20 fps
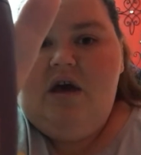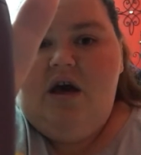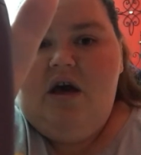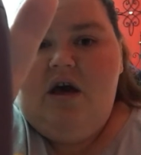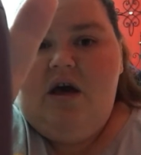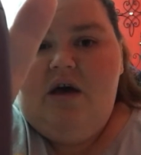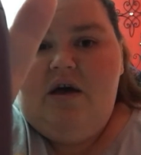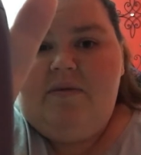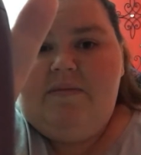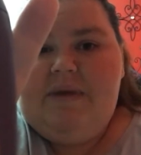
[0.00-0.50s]

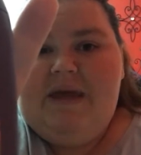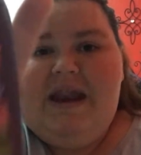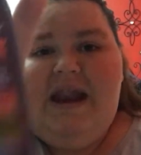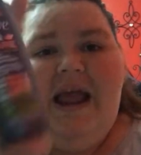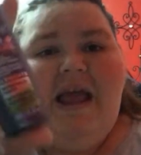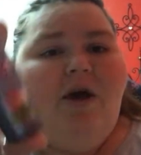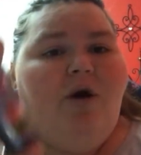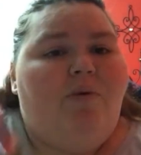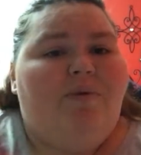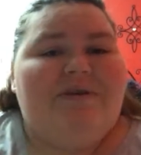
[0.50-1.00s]
Um, and
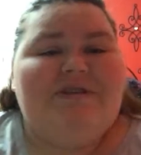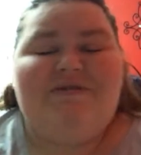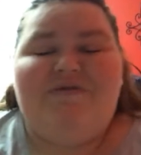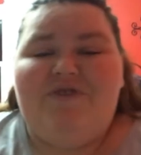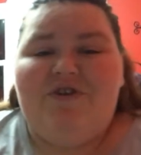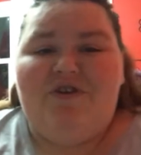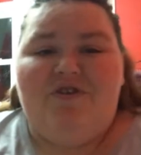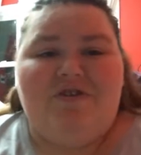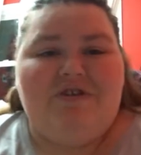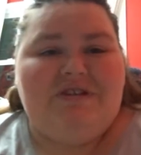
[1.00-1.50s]
I always,
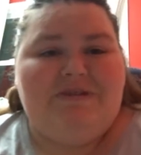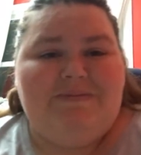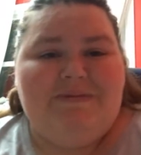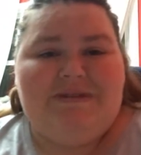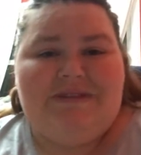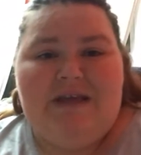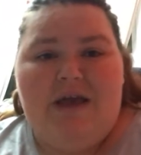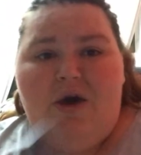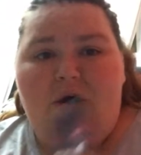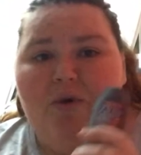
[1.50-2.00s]
for
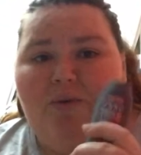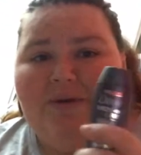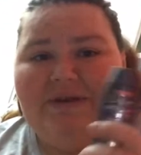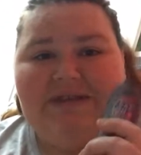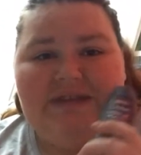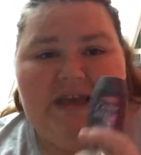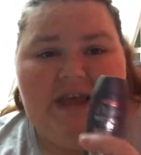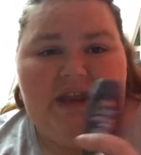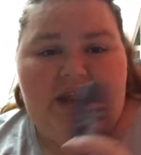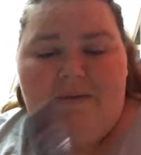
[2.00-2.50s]
Christmas, I always
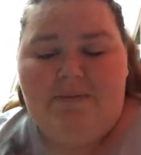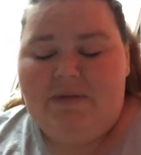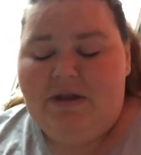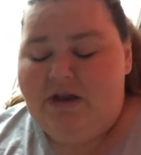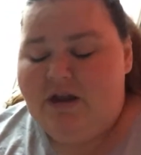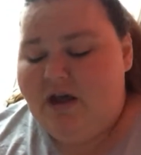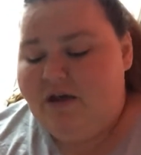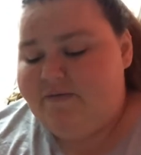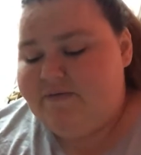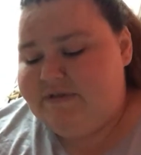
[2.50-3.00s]
get him the
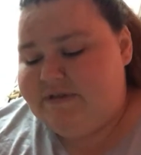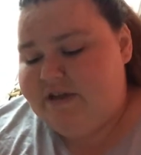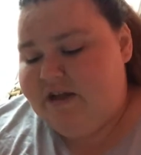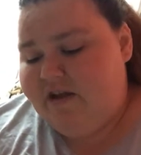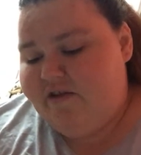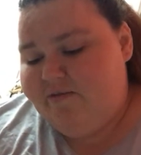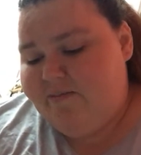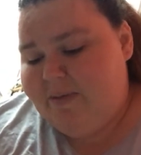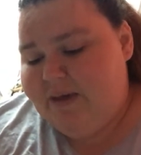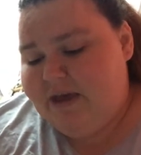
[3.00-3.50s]
Dove
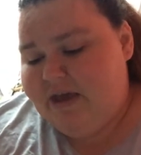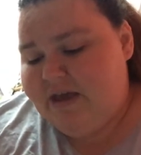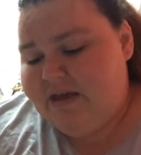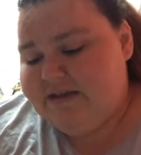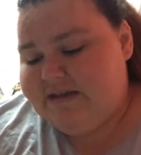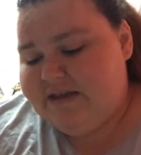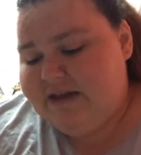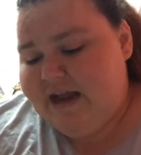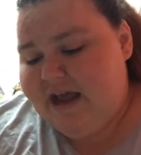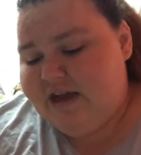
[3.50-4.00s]
stuff
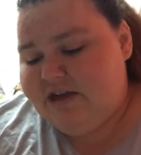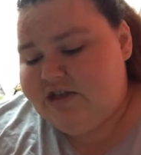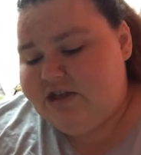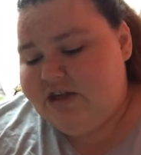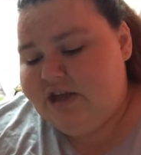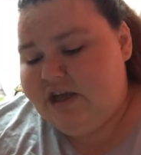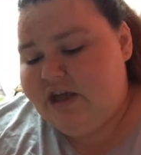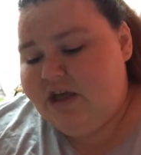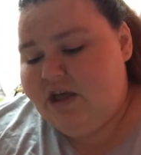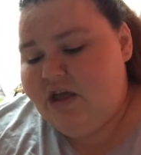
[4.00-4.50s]
because it
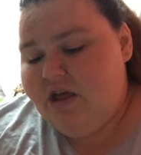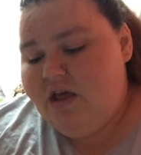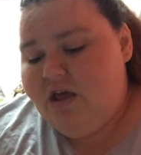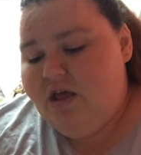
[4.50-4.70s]
actually,